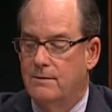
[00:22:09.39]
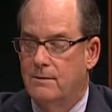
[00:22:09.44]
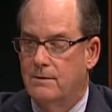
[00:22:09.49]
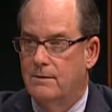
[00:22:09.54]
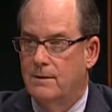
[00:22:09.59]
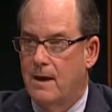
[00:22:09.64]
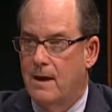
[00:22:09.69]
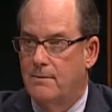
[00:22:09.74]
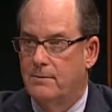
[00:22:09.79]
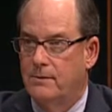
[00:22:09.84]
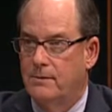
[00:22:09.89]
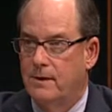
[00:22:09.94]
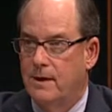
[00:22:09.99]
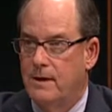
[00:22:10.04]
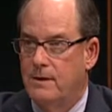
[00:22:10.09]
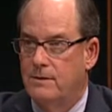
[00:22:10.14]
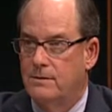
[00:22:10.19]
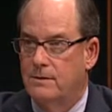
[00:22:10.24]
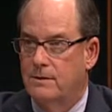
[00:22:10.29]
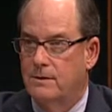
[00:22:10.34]

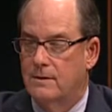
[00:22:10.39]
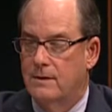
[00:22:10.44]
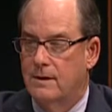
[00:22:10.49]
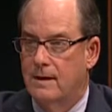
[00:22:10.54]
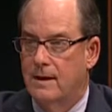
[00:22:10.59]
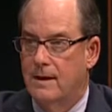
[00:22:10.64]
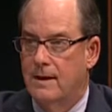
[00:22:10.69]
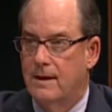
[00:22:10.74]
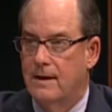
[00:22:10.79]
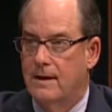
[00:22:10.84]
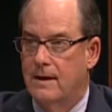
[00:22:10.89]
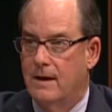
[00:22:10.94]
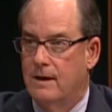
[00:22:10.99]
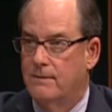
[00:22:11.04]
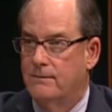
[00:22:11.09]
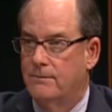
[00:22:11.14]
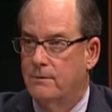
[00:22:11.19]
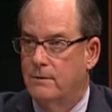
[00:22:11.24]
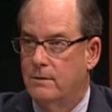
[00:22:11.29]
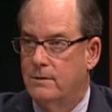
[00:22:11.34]
operation, and
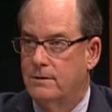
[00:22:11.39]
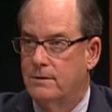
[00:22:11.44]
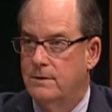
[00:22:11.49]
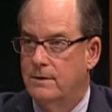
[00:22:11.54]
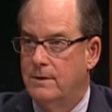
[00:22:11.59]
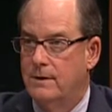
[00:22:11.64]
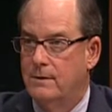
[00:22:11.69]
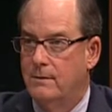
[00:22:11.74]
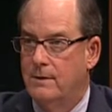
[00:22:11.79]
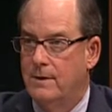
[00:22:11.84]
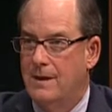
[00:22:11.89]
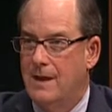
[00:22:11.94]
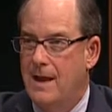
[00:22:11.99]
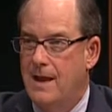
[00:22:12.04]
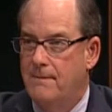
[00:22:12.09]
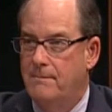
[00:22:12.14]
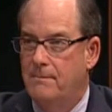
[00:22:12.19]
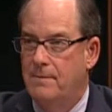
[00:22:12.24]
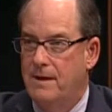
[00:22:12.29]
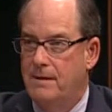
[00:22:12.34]
unfortunately, we
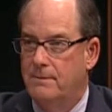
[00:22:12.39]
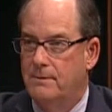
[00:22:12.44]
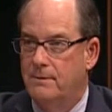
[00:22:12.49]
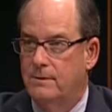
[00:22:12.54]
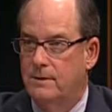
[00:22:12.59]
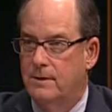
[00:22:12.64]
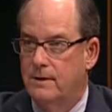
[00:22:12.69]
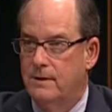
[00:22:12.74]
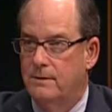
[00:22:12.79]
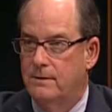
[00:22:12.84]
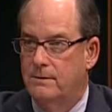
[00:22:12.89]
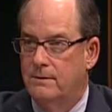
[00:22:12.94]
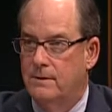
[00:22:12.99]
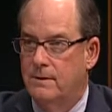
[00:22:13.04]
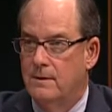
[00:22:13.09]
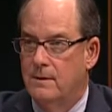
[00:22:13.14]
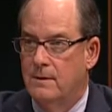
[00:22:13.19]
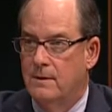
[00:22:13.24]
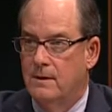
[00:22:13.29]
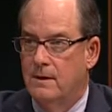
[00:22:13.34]
have people killed
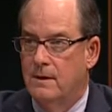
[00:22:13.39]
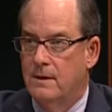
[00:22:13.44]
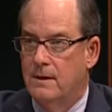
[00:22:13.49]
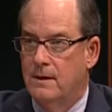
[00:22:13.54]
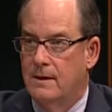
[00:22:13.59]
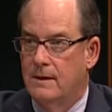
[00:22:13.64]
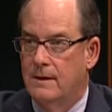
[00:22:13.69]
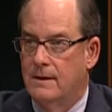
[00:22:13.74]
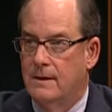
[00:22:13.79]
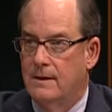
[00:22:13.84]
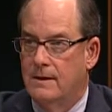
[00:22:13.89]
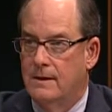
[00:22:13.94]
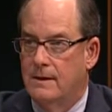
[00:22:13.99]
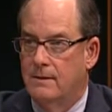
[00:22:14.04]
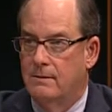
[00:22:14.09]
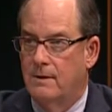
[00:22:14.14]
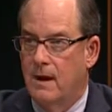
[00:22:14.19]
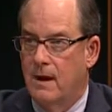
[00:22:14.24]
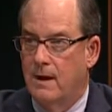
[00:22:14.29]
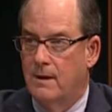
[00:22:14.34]

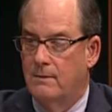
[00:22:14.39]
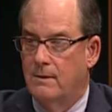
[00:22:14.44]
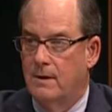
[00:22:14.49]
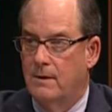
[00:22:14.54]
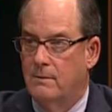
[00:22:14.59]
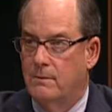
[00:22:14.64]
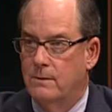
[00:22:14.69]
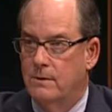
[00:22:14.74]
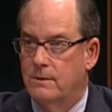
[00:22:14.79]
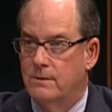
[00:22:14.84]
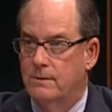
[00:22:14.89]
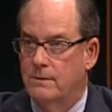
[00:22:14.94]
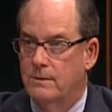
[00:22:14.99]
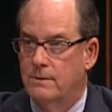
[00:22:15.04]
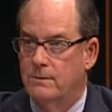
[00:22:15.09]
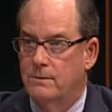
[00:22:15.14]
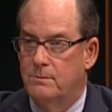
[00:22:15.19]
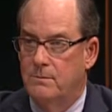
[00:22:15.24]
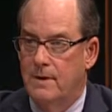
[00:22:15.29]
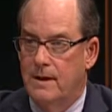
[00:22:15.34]
in highway work
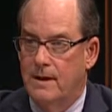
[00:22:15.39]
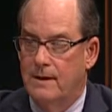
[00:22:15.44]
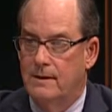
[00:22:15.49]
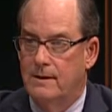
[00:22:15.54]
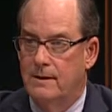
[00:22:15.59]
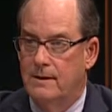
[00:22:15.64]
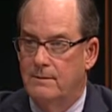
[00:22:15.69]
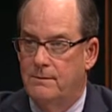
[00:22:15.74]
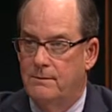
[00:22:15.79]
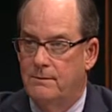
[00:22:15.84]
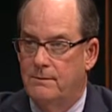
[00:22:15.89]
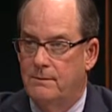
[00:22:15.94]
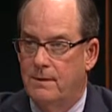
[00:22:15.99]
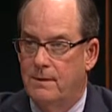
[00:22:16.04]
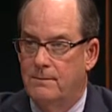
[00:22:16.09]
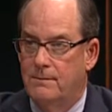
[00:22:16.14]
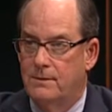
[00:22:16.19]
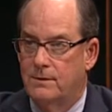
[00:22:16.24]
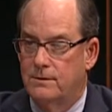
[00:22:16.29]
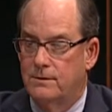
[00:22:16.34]
zones, mainly
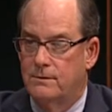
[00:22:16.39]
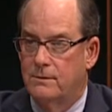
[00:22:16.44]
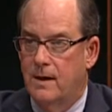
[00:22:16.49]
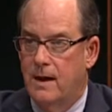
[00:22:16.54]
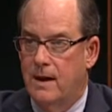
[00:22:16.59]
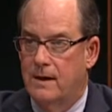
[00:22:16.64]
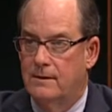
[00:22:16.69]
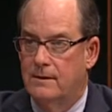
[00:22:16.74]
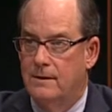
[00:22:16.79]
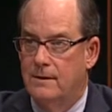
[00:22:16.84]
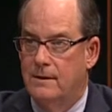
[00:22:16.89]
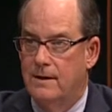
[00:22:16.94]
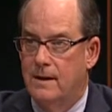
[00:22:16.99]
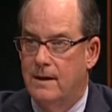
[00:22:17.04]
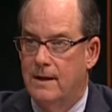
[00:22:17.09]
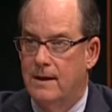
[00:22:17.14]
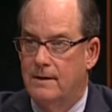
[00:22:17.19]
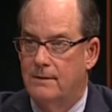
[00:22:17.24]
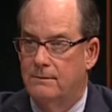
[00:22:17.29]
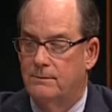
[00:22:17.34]
from distracted
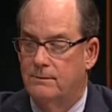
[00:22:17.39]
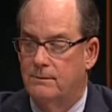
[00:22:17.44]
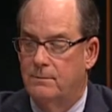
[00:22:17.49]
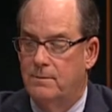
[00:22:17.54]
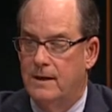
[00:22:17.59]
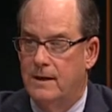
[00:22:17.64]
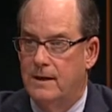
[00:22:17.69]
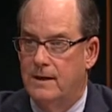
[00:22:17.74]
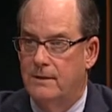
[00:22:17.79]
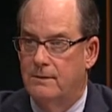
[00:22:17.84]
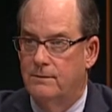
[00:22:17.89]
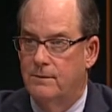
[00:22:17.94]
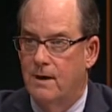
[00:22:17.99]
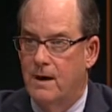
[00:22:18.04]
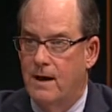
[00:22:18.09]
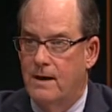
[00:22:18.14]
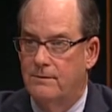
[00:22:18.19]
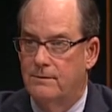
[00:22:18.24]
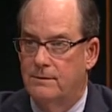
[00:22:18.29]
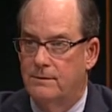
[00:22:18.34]
and speeding
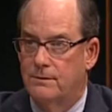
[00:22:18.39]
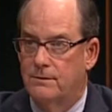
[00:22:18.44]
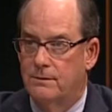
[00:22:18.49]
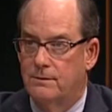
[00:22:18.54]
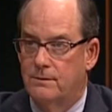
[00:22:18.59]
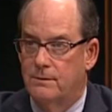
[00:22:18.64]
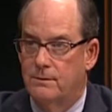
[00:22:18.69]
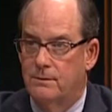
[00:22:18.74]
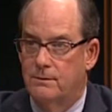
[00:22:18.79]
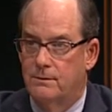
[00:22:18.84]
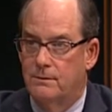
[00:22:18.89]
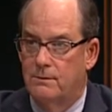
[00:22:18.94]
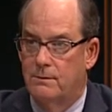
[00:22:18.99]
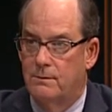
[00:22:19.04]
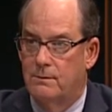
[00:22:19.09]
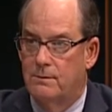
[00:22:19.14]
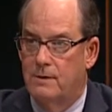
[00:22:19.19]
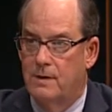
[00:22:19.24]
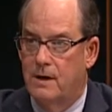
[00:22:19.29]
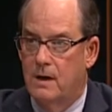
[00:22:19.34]
drivers
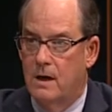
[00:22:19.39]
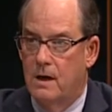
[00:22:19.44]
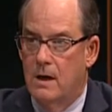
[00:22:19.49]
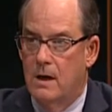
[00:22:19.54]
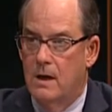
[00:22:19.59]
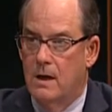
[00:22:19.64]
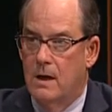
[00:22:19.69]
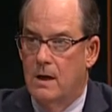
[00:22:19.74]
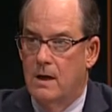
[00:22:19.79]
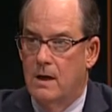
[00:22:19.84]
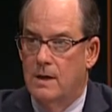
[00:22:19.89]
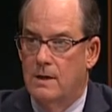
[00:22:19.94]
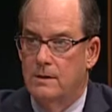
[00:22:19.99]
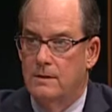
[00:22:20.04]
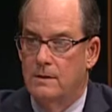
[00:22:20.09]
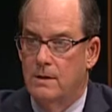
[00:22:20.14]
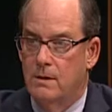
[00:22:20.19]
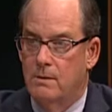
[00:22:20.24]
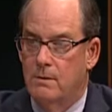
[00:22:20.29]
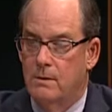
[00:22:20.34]
through there.
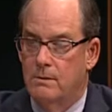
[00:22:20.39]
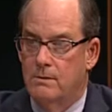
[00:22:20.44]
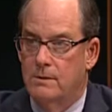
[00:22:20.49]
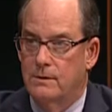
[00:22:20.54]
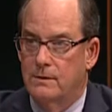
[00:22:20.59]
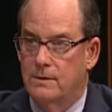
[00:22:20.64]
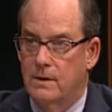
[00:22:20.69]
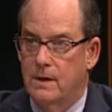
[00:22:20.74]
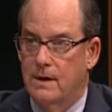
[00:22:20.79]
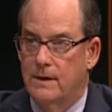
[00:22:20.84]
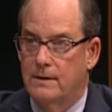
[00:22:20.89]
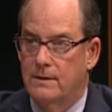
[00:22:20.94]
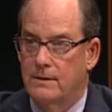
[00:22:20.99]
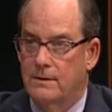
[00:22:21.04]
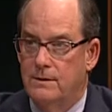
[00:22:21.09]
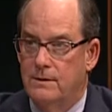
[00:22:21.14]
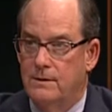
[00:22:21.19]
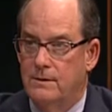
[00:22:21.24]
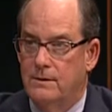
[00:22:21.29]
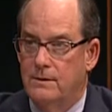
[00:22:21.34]
So what we're trying to
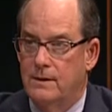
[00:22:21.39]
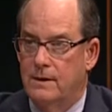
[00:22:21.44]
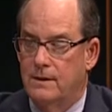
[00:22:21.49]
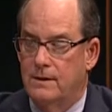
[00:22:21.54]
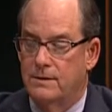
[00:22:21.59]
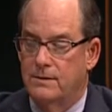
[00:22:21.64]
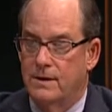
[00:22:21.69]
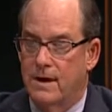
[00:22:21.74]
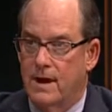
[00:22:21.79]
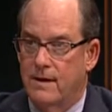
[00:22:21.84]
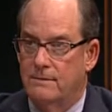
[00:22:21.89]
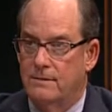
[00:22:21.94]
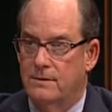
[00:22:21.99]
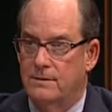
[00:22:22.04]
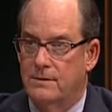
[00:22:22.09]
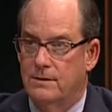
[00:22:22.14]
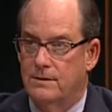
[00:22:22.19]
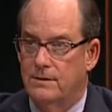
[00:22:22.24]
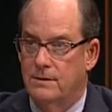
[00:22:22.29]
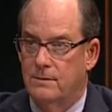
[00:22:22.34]
do is have a
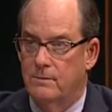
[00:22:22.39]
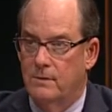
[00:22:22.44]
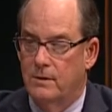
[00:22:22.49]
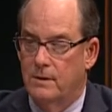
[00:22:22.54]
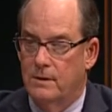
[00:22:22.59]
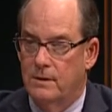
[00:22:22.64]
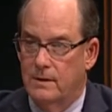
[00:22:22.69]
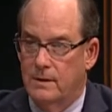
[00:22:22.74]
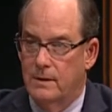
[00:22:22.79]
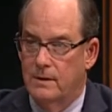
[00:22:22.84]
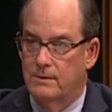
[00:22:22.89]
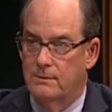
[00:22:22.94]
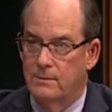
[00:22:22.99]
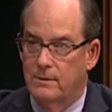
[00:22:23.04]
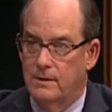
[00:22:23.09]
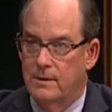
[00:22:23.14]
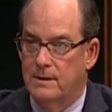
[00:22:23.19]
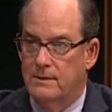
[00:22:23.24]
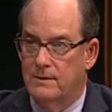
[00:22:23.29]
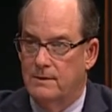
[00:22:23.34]
system where at least
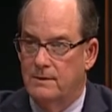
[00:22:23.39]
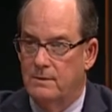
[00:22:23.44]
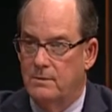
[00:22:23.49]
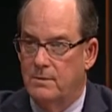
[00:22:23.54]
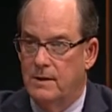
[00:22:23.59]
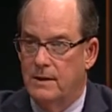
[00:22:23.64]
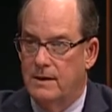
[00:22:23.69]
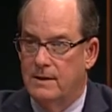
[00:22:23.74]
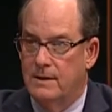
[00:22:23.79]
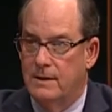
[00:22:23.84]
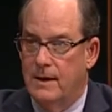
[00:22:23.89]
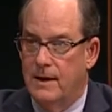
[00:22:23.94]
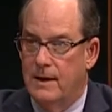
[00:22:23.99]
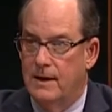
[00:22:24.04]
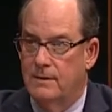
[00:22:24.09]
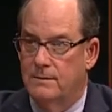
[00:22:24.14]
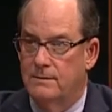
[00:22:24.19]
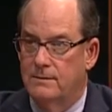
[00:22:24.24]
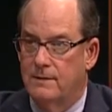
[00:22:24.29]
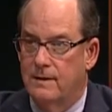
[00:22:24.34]
we'll get the speed
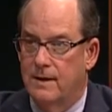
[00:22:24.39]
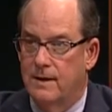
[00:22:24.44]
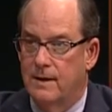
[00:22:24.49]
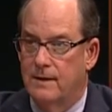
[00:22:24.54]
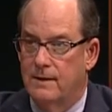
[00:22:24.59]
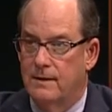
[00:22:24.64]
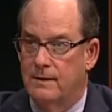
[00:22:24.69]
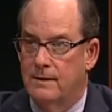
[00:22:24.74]
down, and